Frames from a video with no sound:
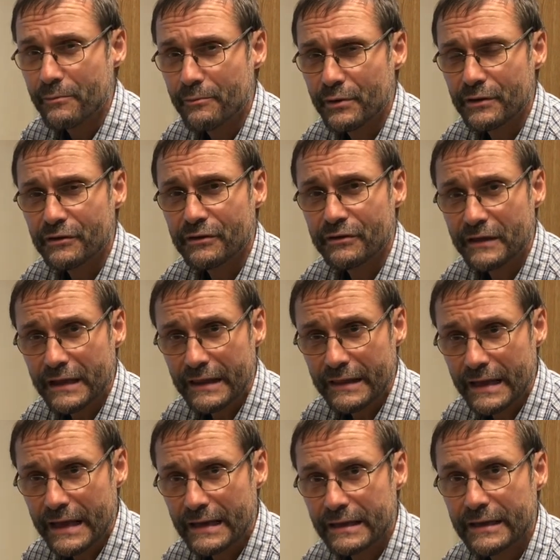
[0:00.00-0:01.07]
But saying
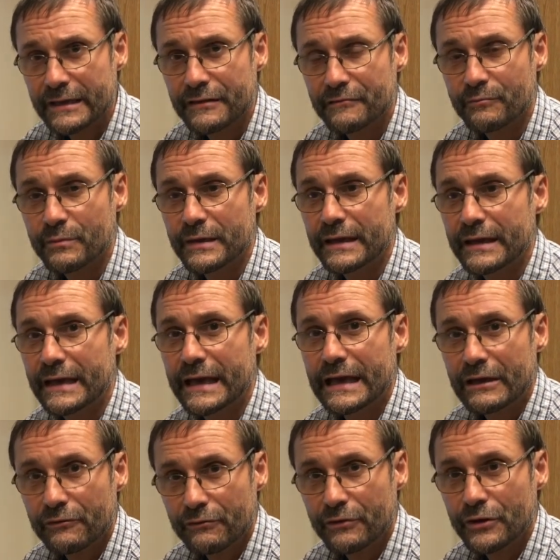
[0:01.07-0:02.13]
that is being
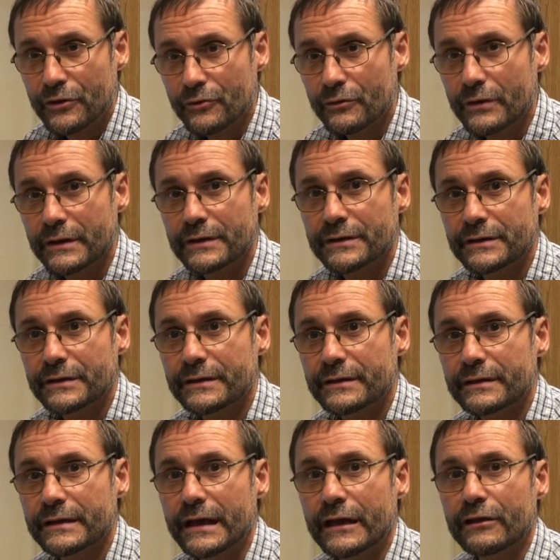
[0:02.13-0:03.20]
healthier
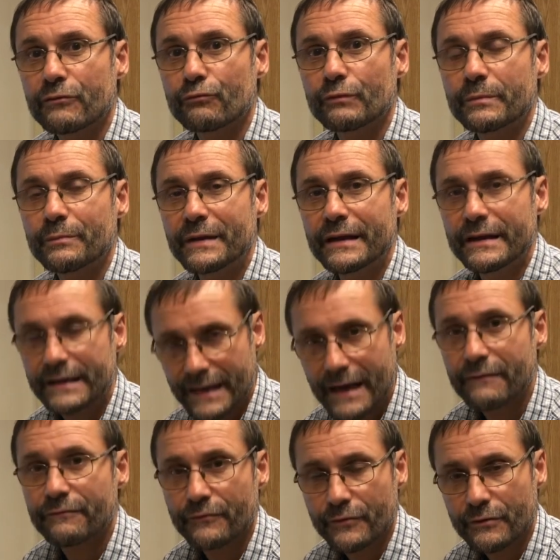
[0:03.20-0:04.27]
takes repeated
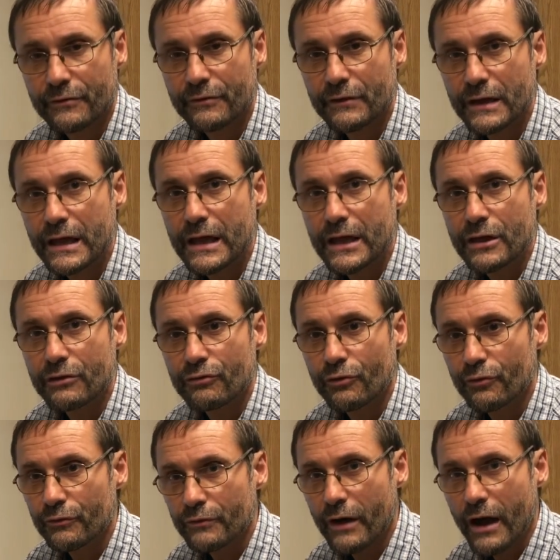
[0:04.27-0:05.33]
efforts.
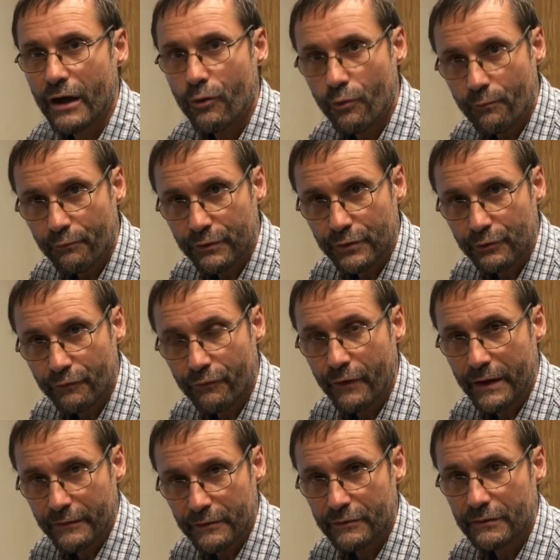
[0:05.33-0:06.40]
So I hope you'll
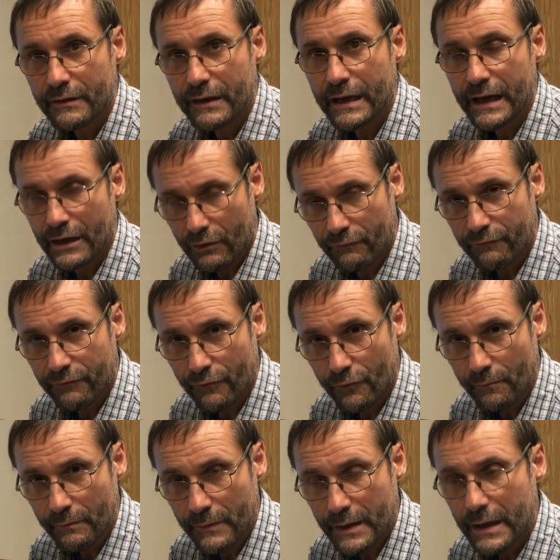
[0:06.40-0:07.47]
find this
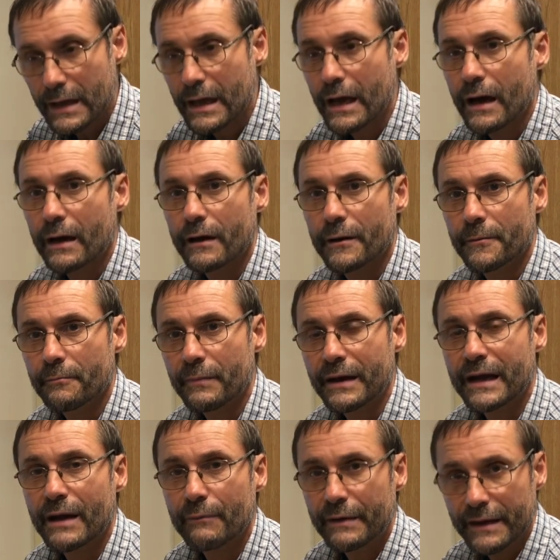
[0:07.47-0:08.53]
helpful.
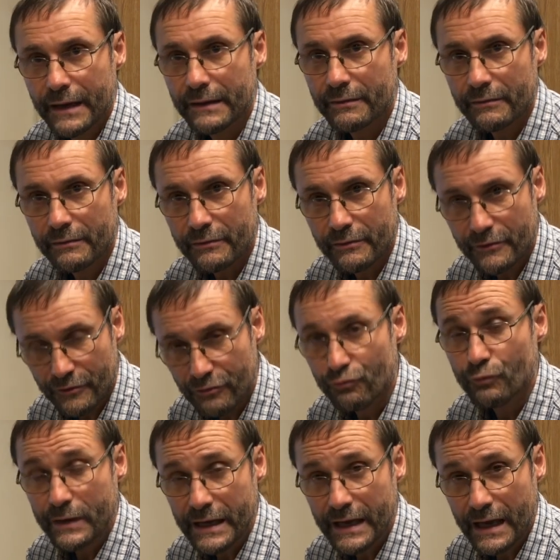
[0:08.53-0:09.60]
Coming in this
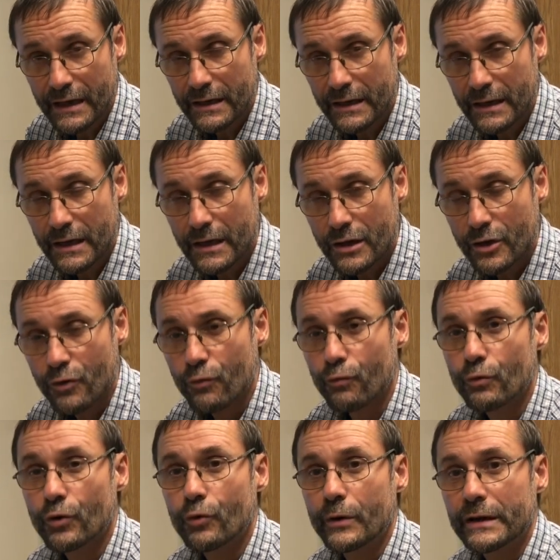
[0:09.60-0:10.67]
weekend,
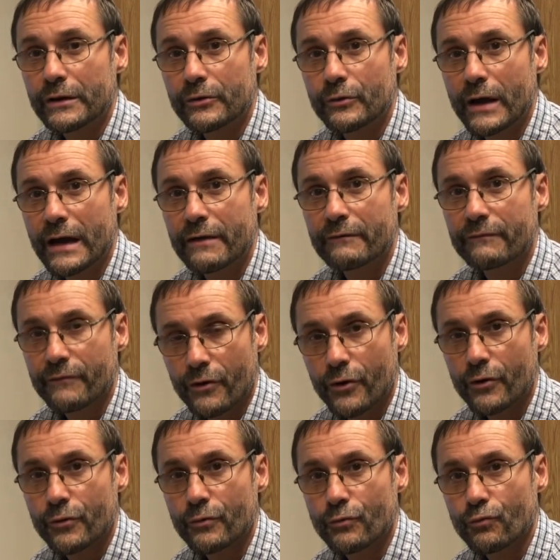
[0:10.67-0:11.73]
we're going to have
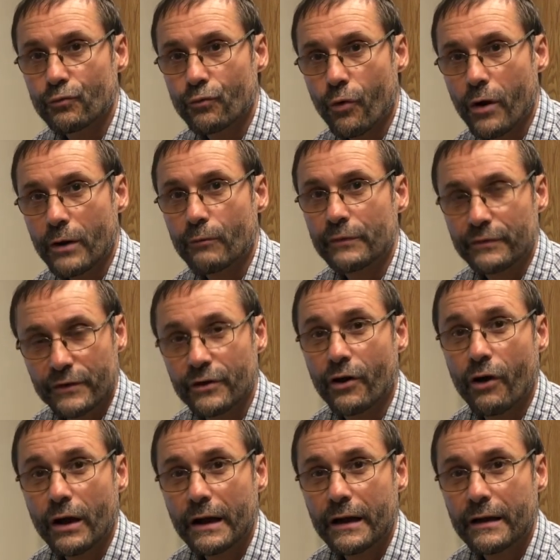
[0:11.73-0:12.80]
our walk with the
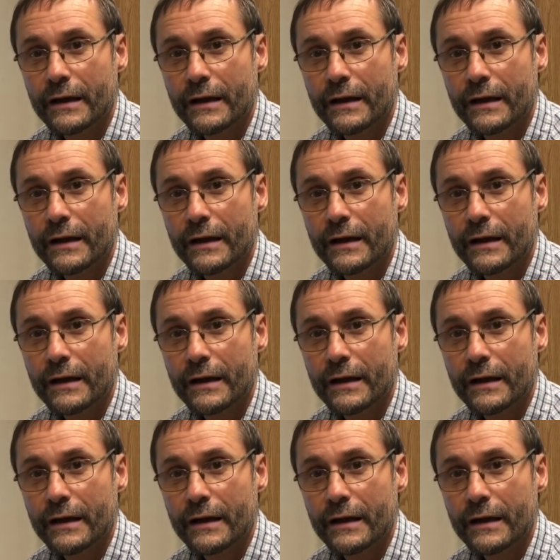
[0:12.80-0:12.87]
doc.